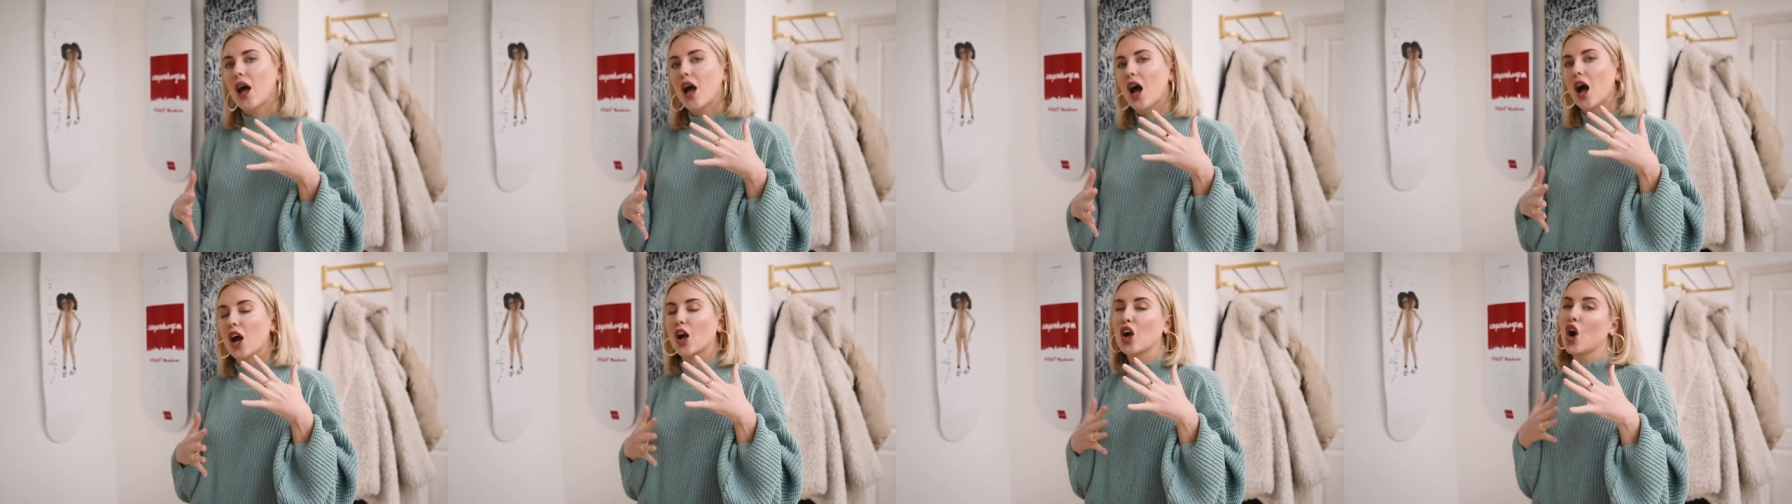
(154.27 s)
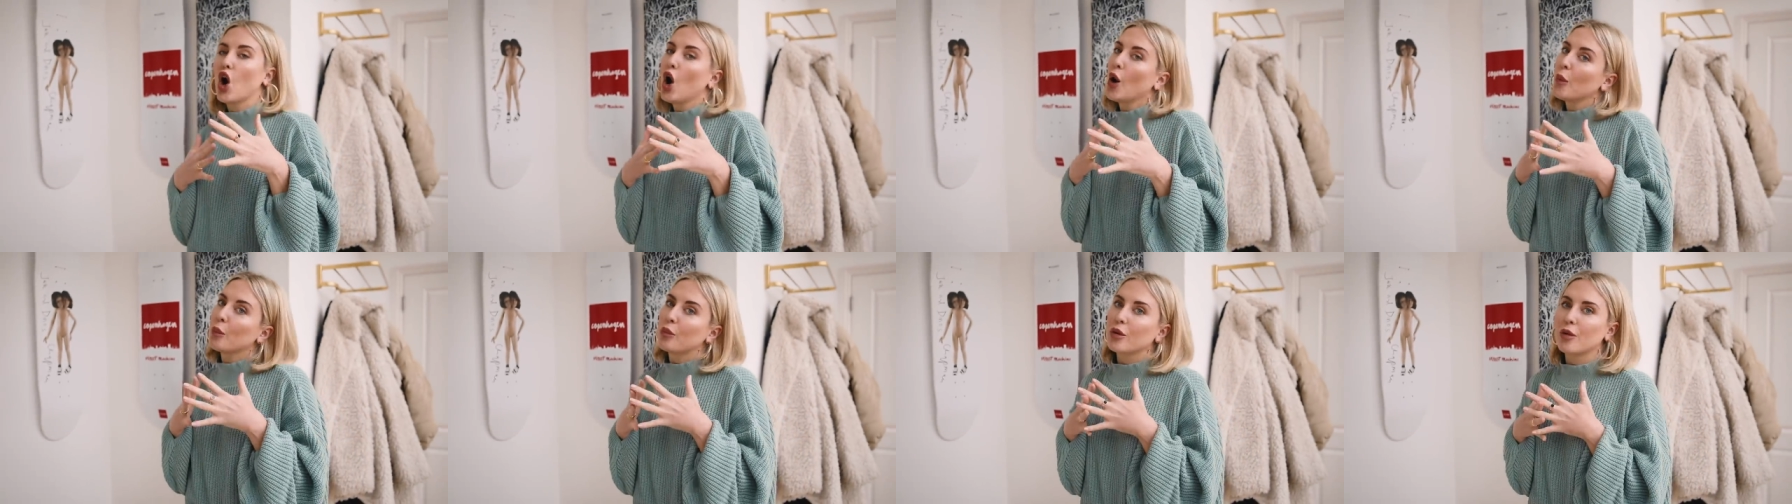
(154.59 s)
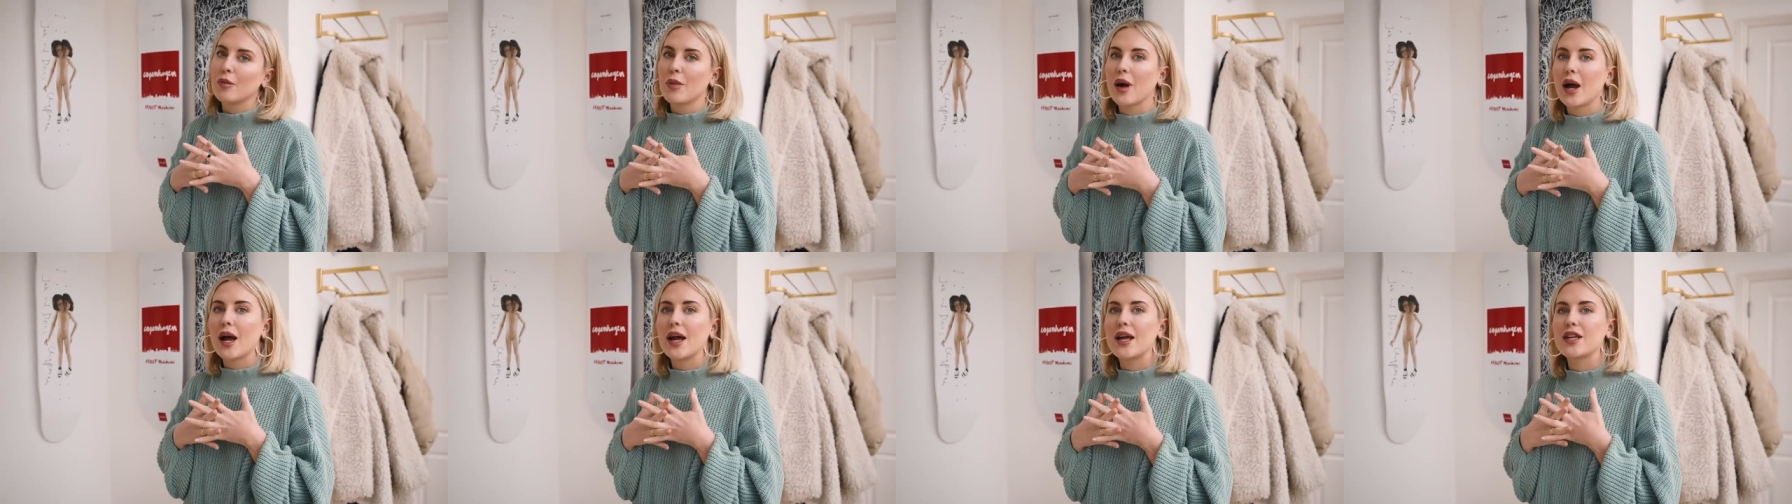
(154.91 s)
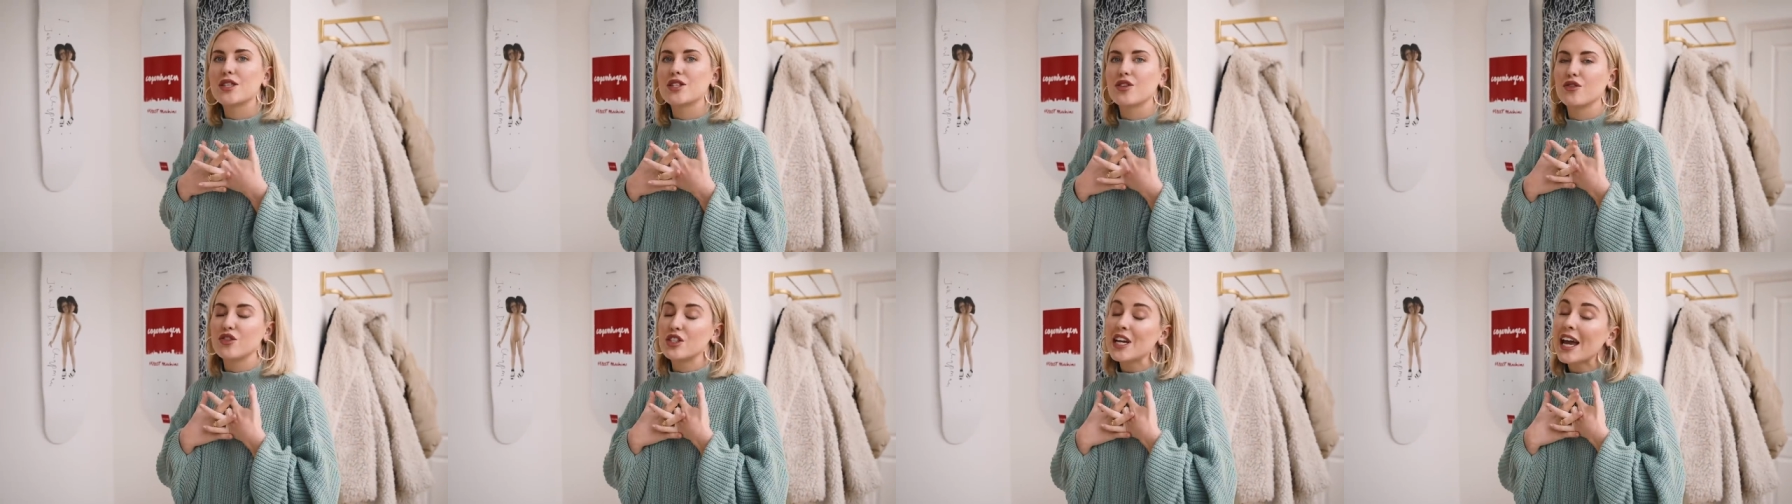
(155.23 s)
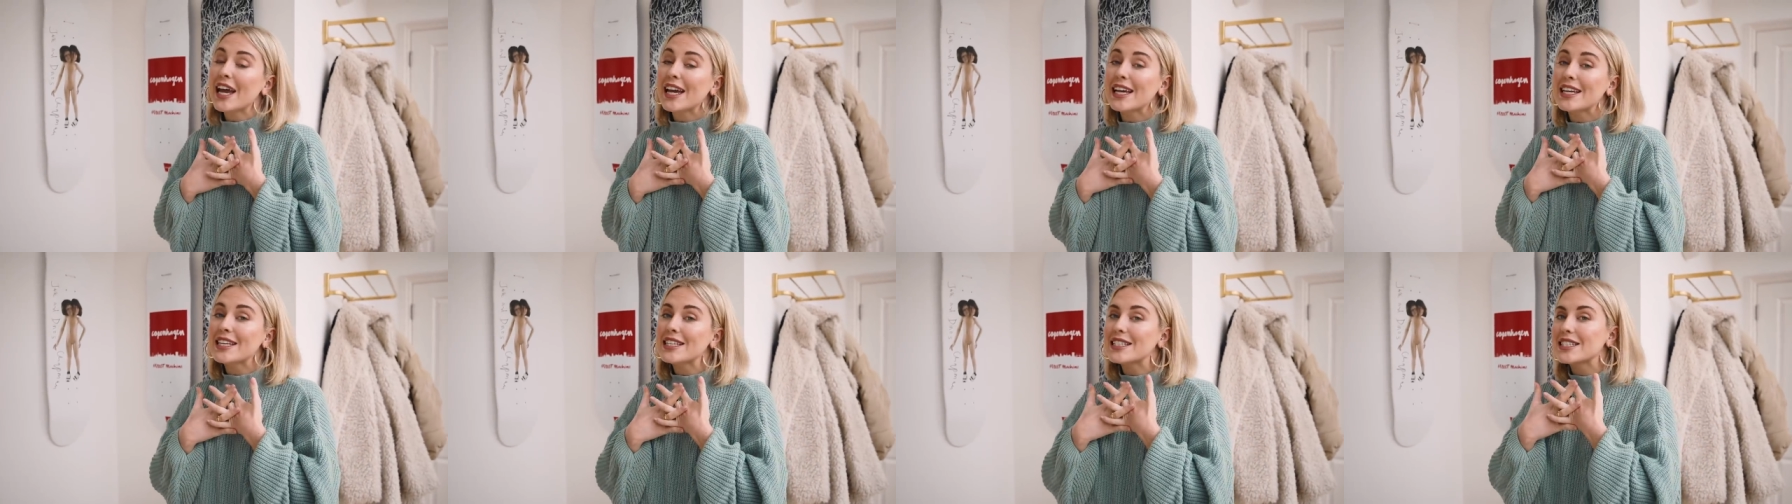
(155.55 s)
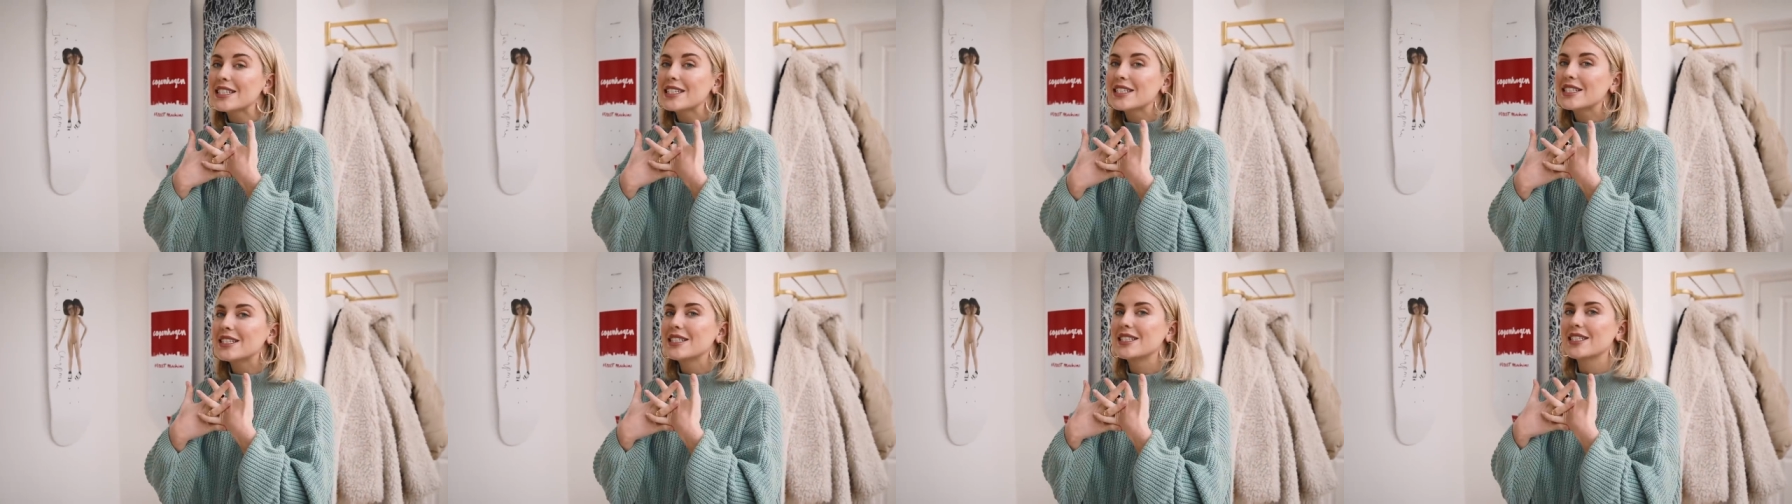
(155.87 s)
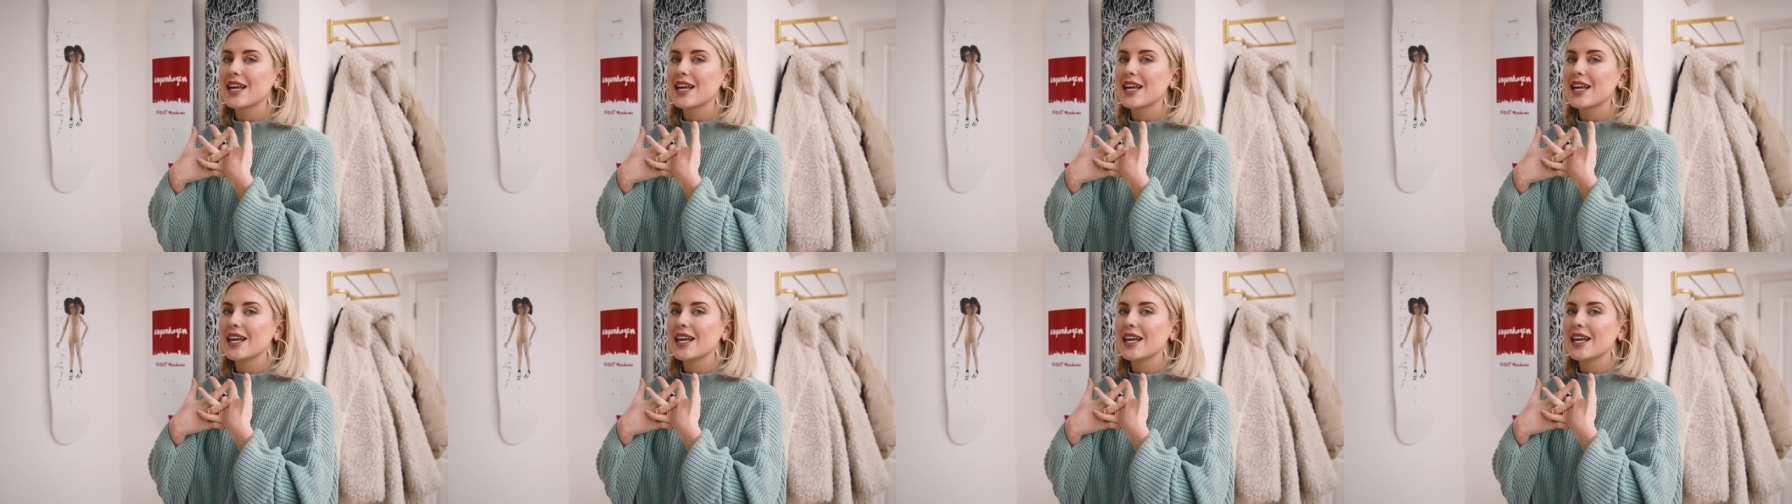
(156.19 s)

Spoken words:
a compromise of taste